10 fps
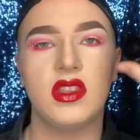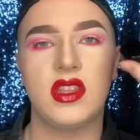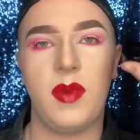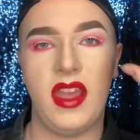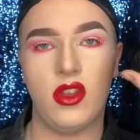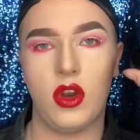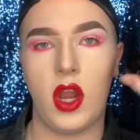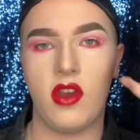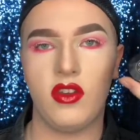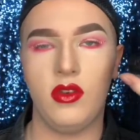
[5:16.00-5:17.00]
depending on
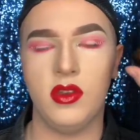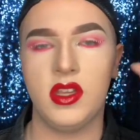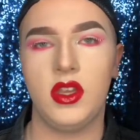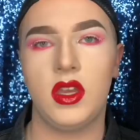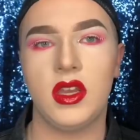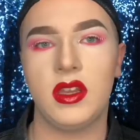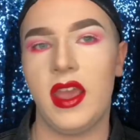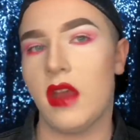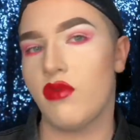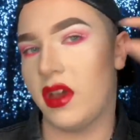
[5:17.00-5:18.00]
how you use it, you can
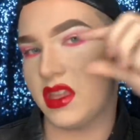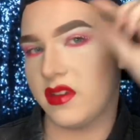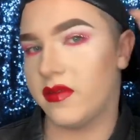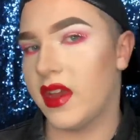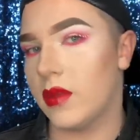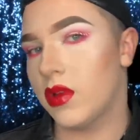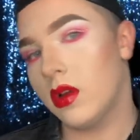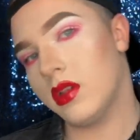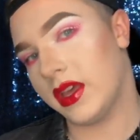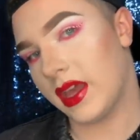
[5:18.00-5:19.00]
get a really defined
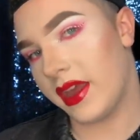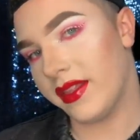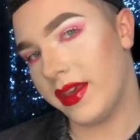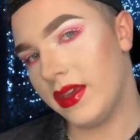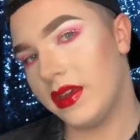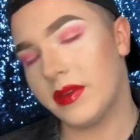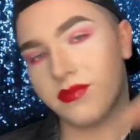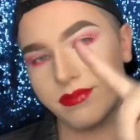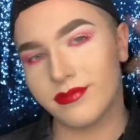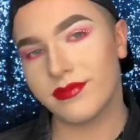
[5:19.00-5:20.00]
brow like I like,
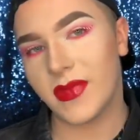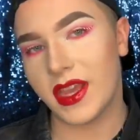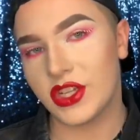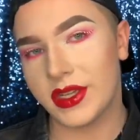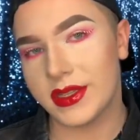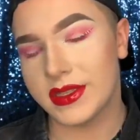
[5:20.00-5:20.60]
as you can